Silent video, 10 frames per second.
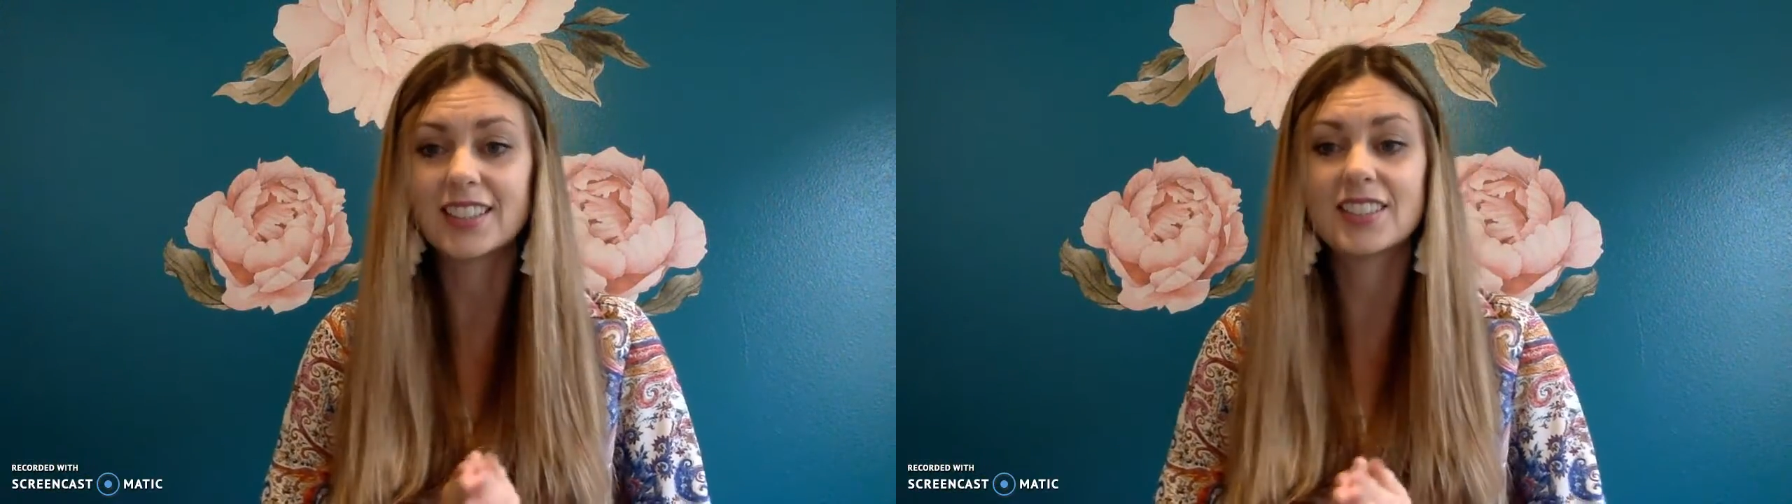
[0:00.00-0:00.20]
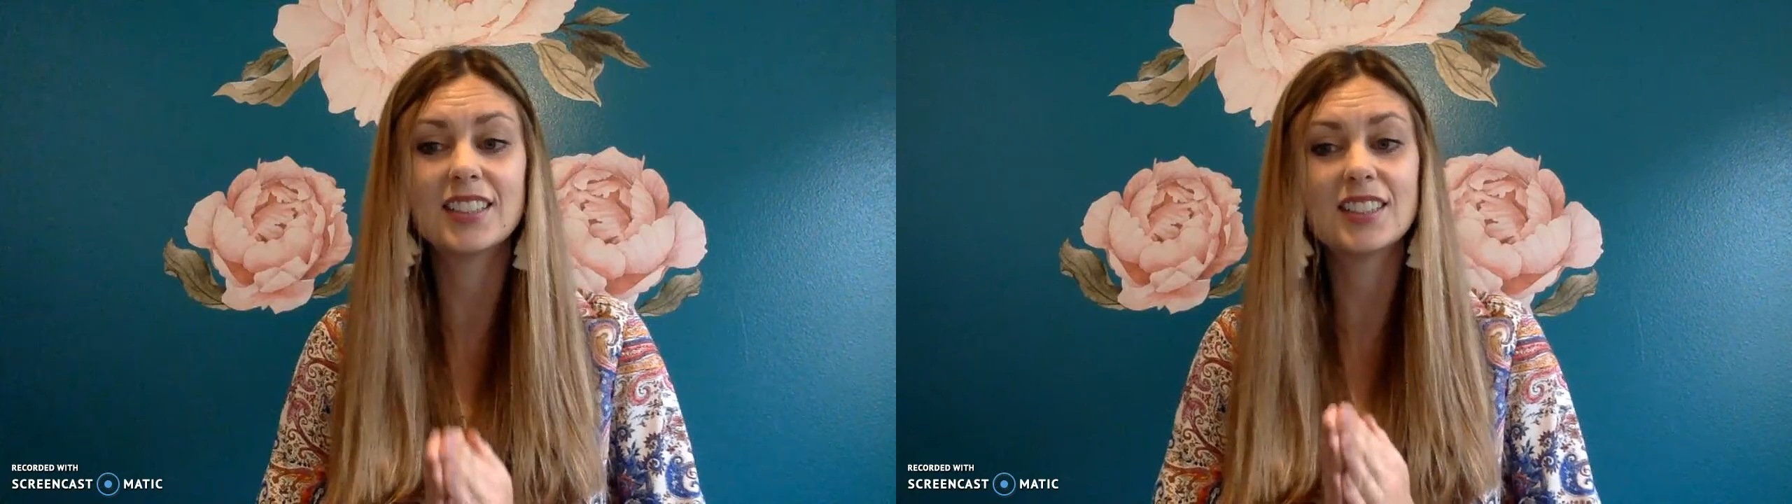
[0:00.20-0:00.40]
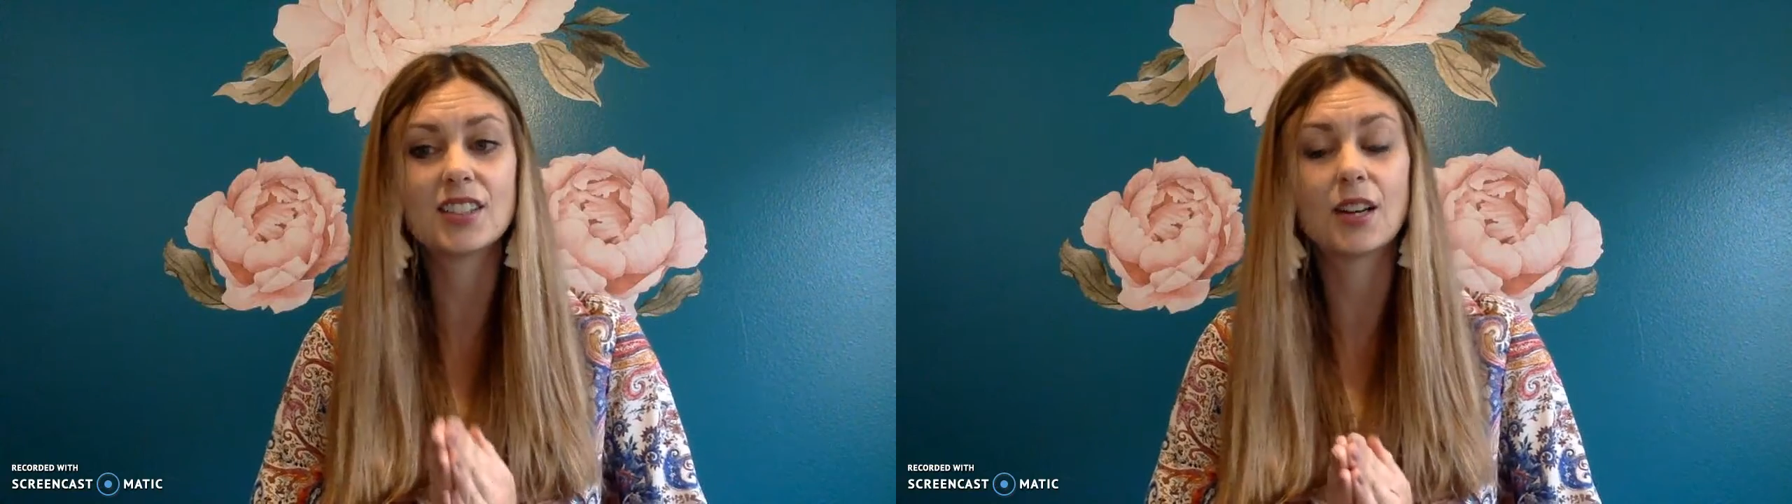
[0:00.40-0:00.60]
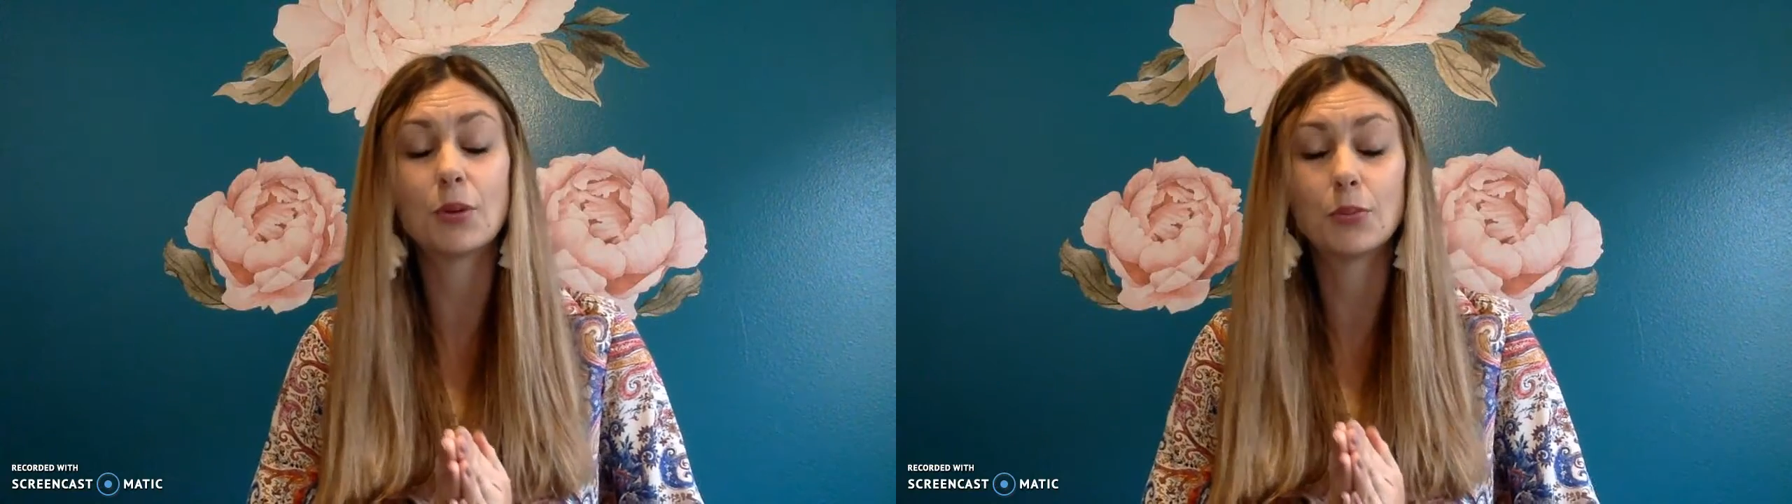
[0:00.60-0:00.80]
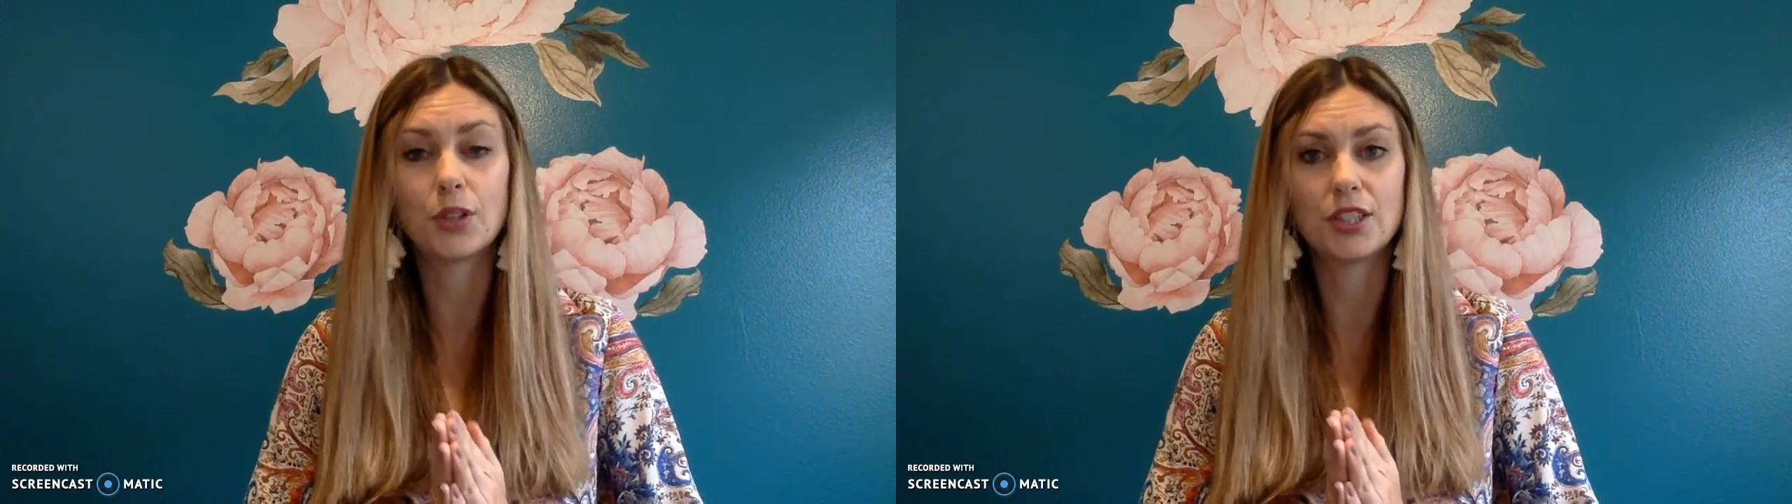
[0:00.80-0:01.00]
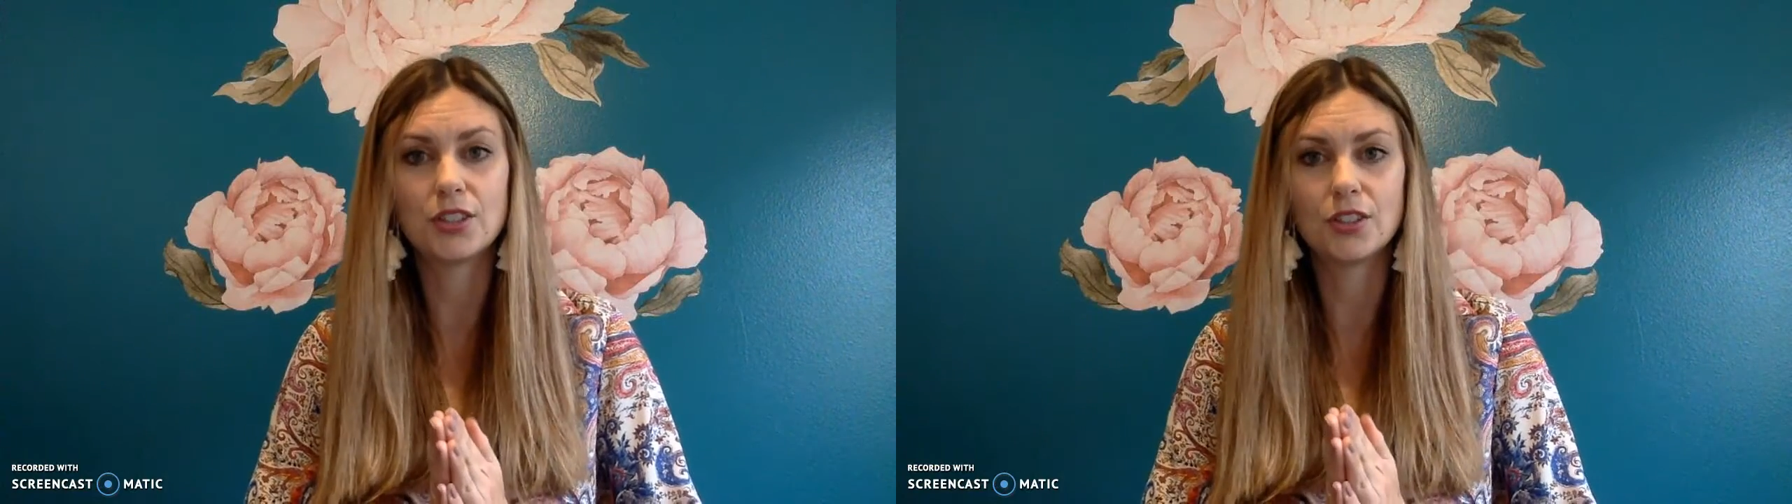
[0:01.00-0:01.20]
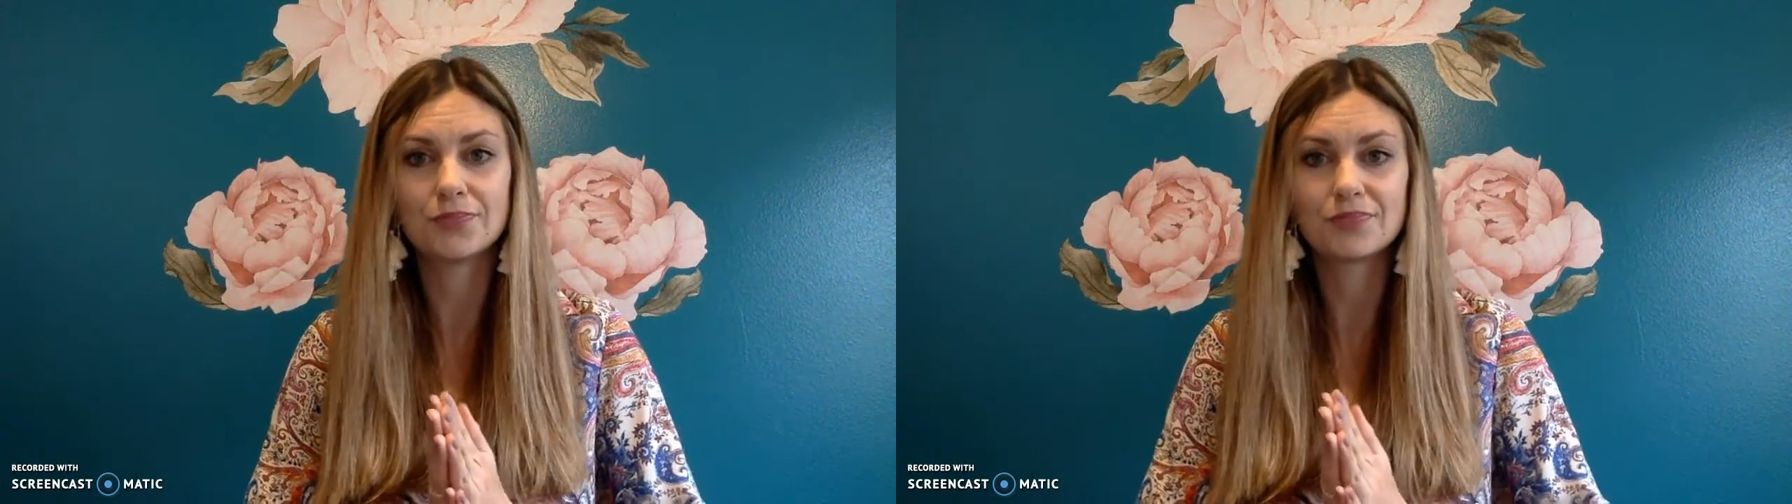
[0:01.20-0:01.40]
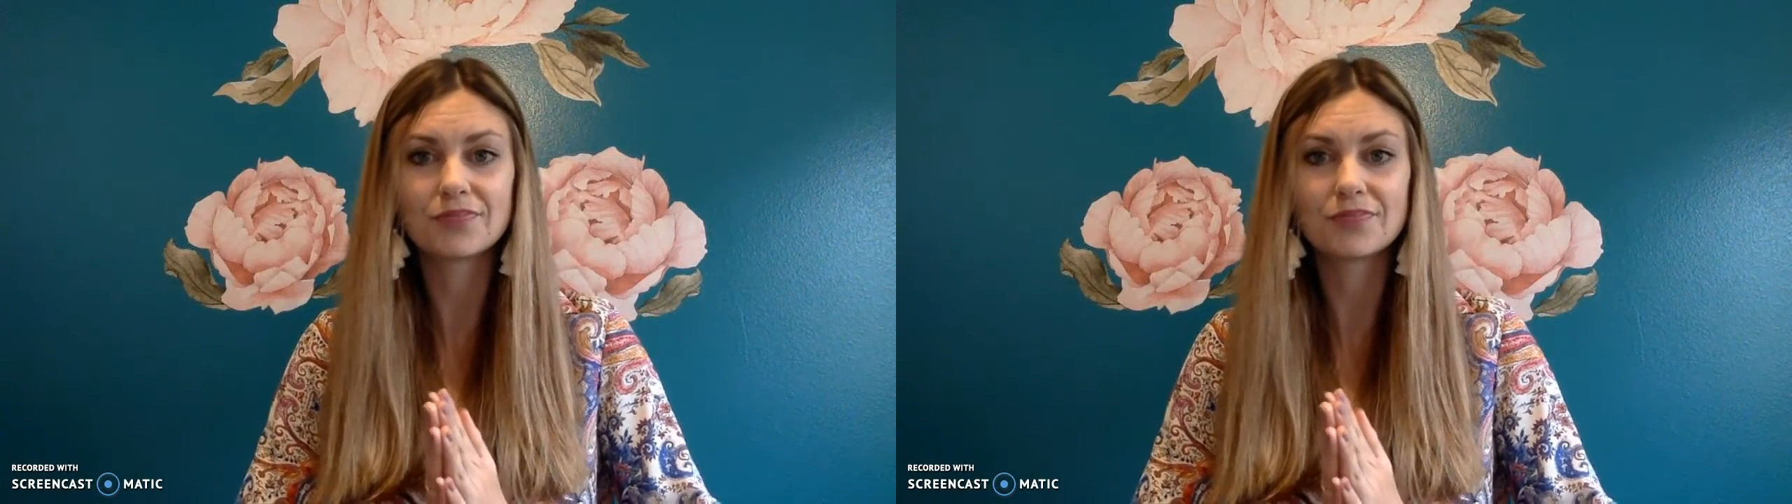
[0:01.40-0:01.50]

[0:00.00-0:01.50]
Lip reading: because it is coming pretty soon.